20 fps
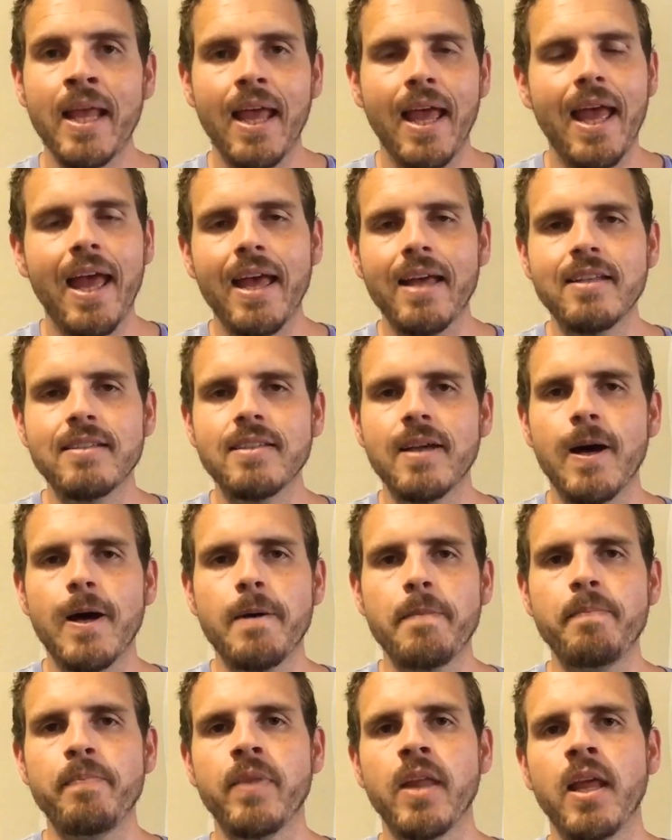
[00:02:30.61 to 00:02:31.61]
And
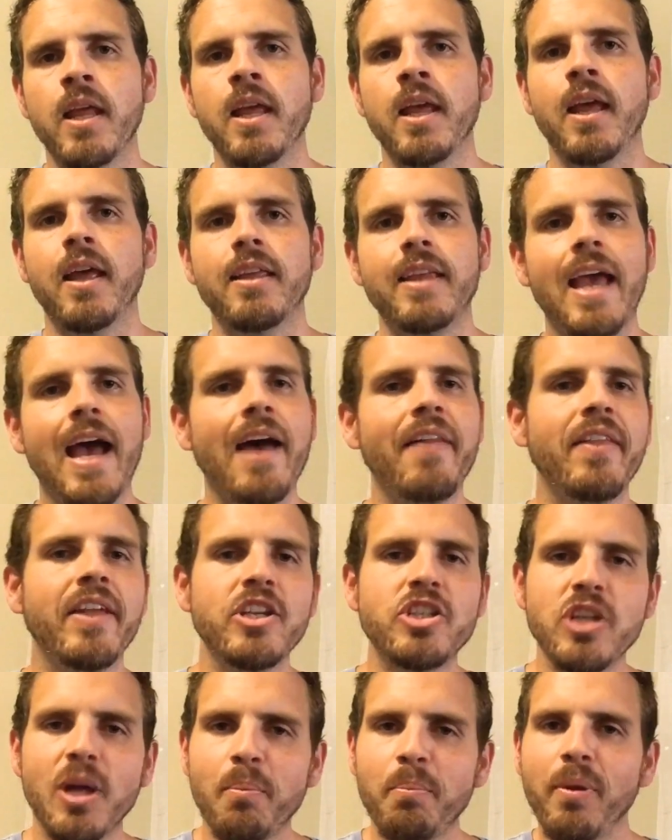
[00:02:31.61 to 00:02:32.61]
yeah, they
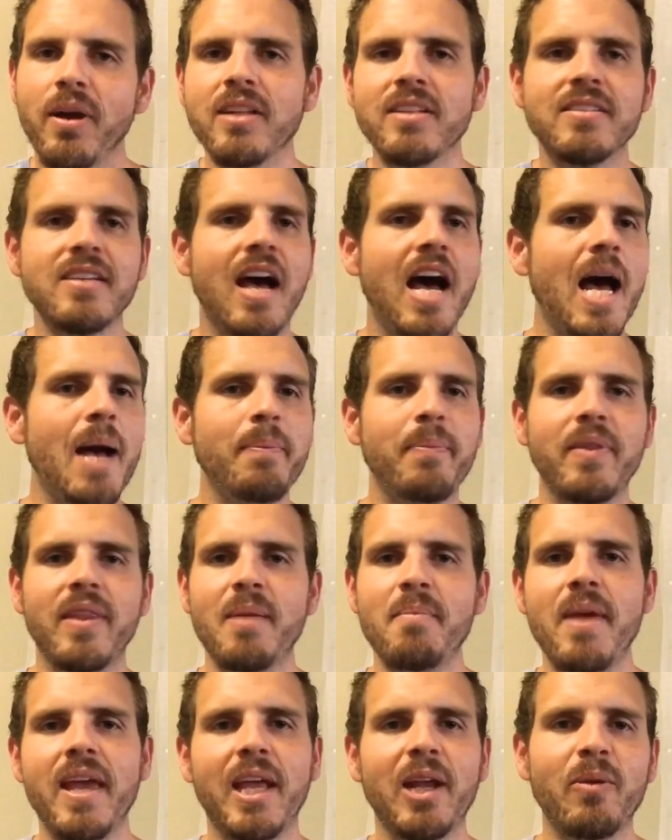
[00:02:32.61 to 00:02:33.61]
jump on top and they
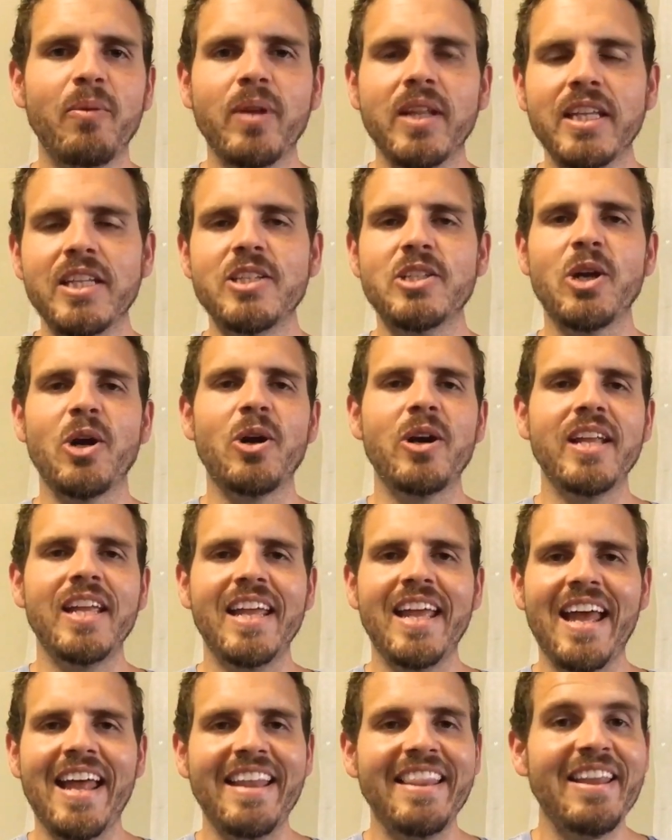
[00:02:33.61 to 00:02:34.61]
make it really dirty,
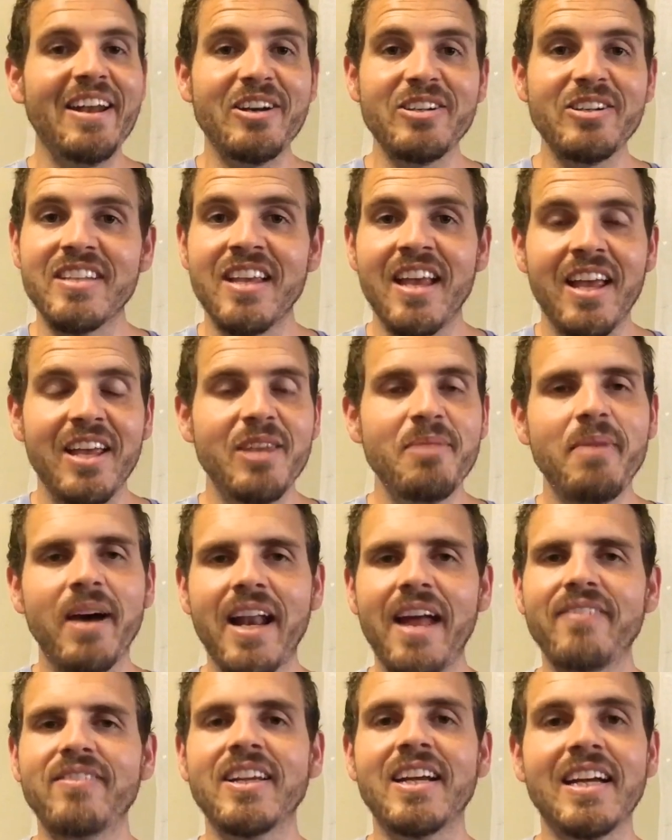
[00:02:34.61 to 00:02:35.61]
and you might
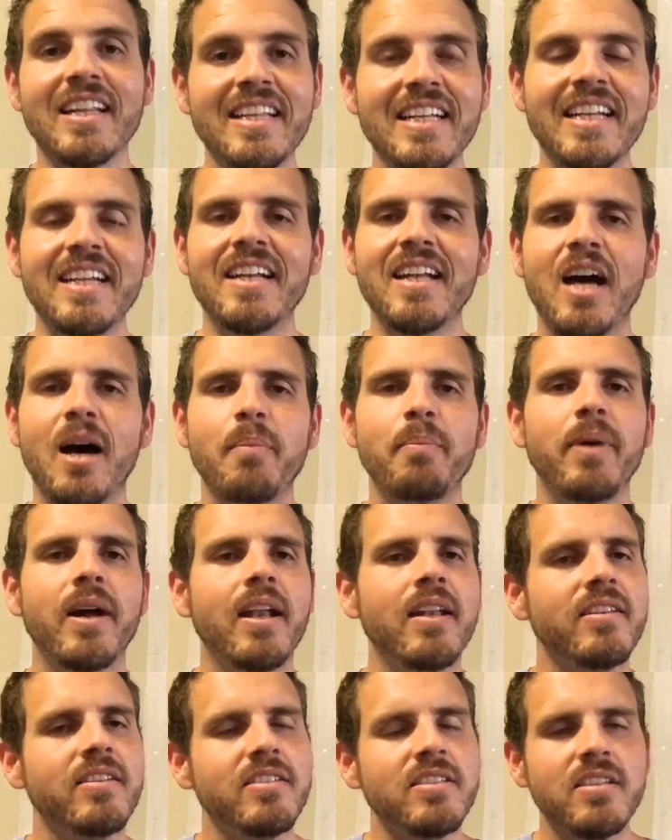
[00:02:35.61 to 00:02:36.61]
have to clean it up,
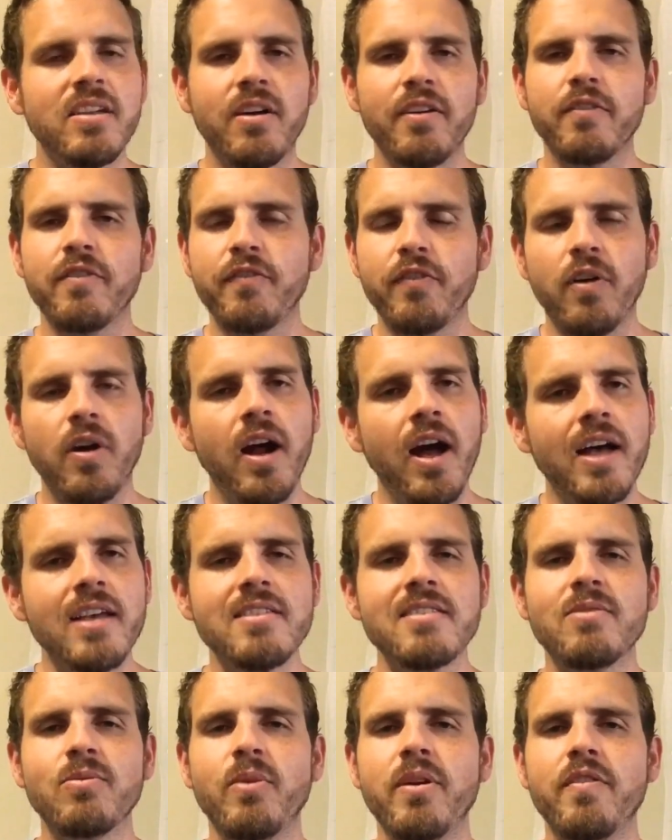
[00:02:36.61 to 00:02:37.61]
but for
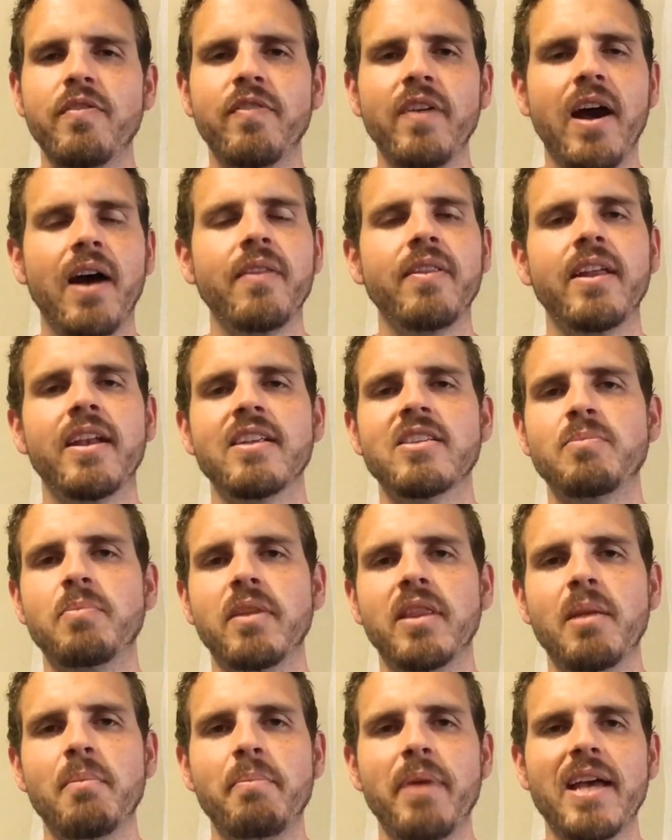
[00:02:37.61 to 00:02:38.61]
us, we found that it's been
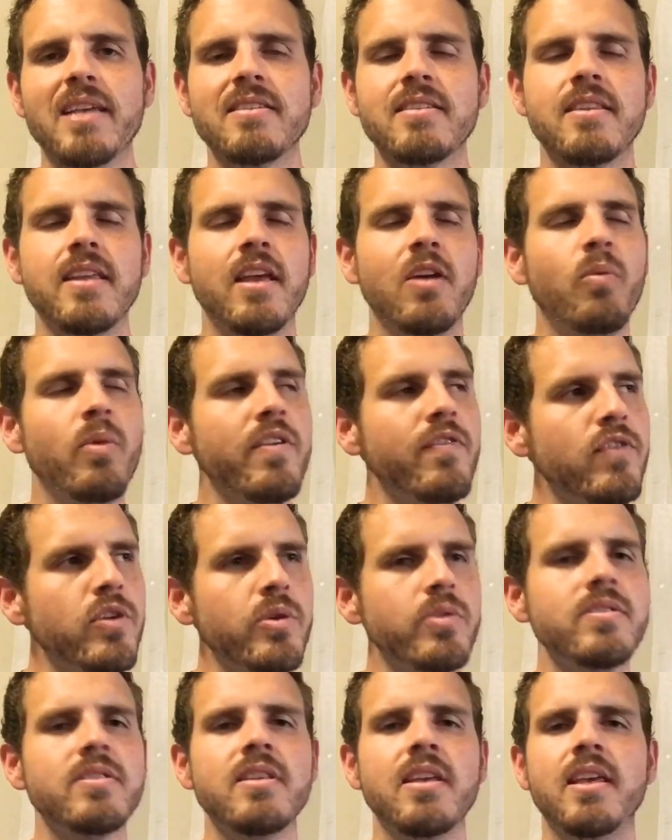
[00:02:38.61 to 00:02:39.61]
the best thing. We've
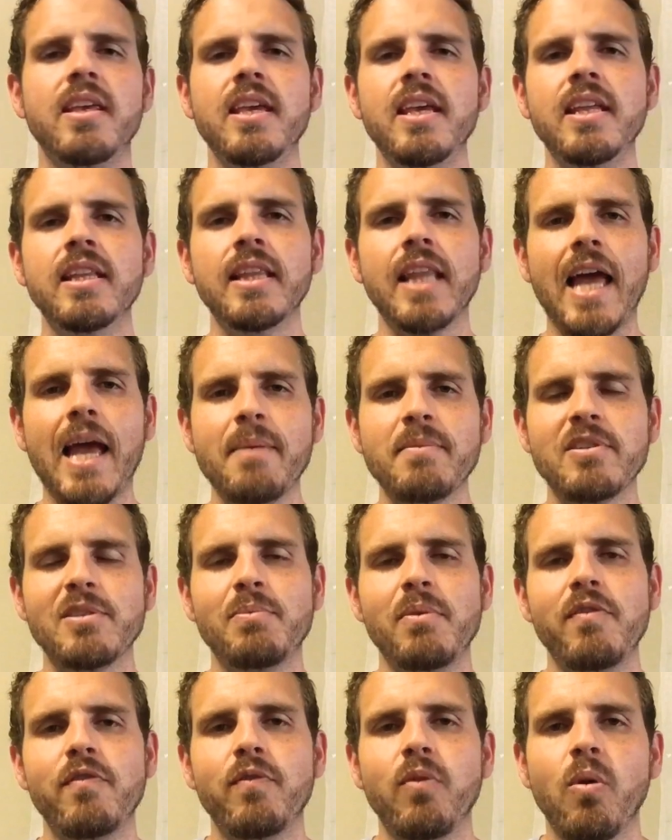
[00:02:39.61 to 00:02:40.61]
used the heat lamps
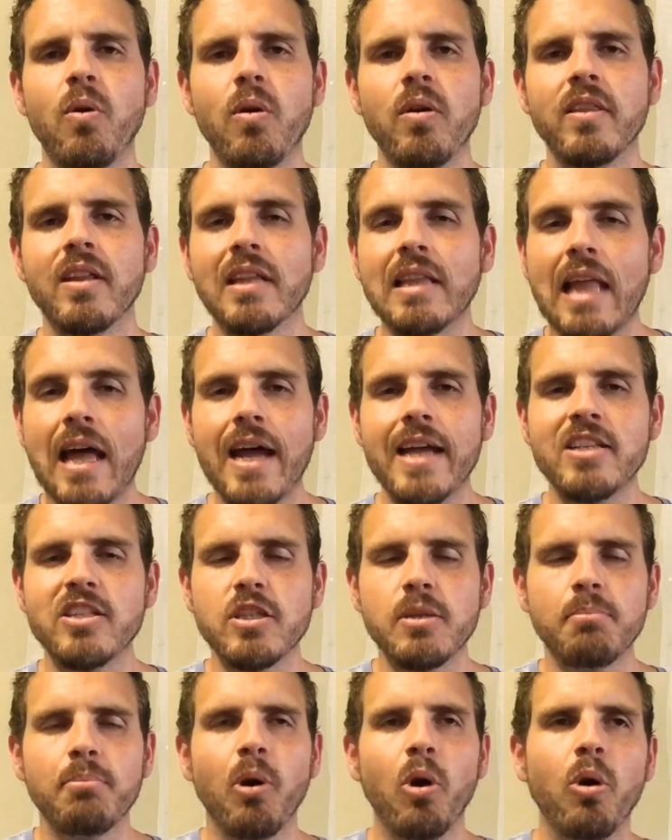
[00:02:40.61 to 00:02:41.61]
before, the lights, the
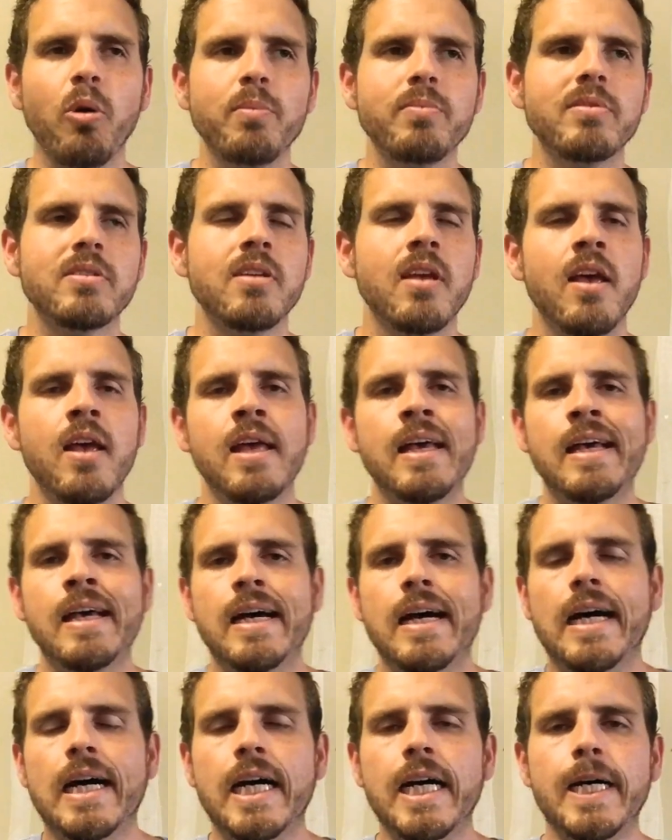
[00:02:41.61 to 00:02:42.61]
bulbs,
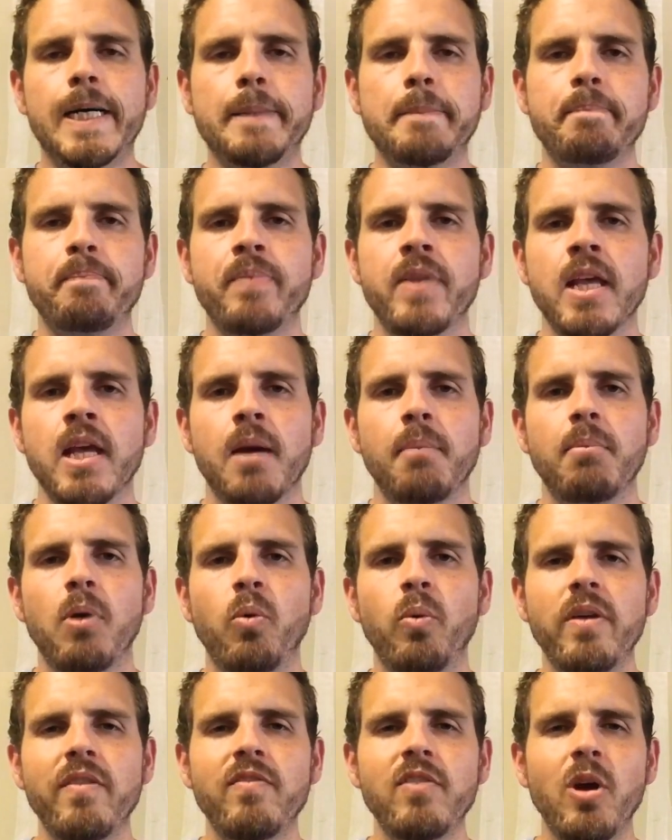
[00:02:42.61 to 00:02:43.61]
but
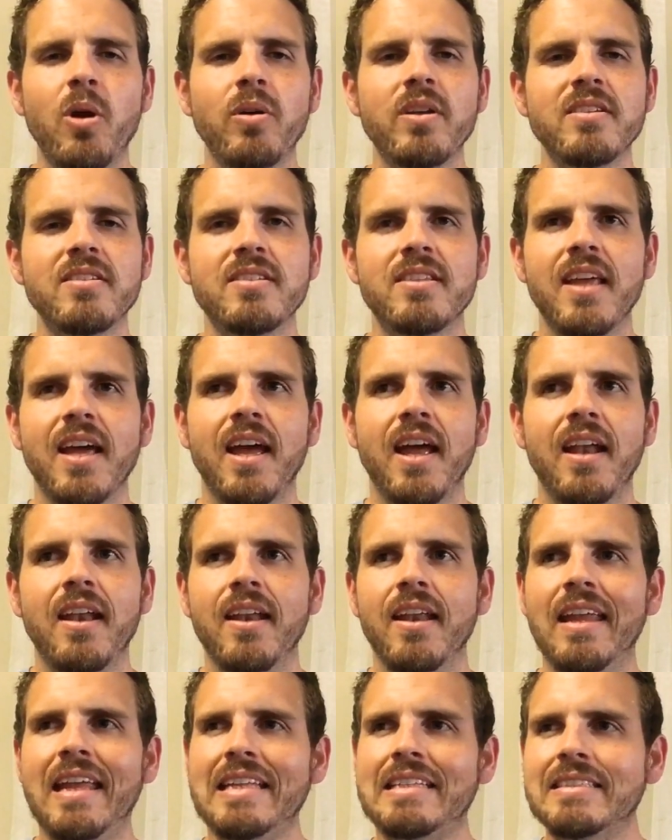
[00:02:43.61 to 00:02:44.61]
we've noticed that
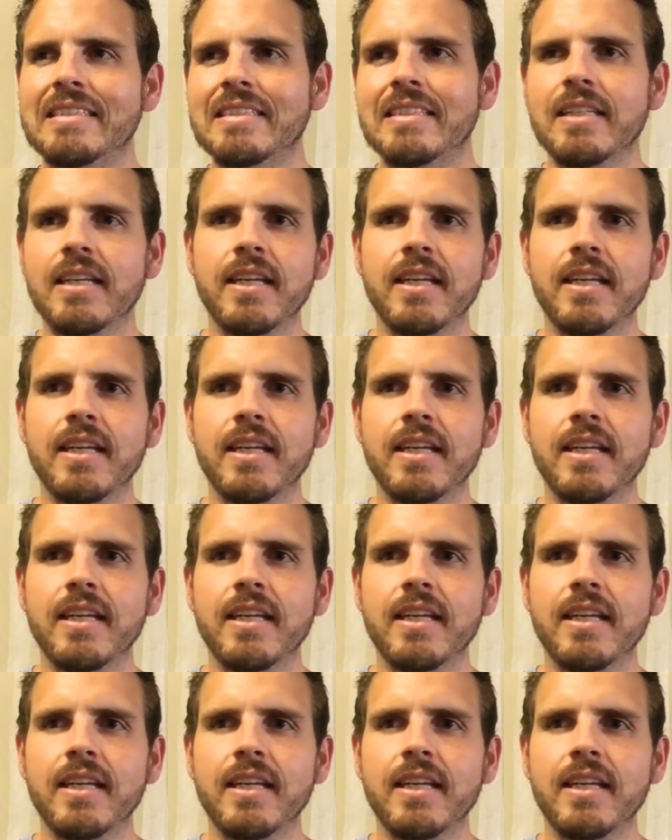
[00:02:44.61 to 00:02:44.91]
it's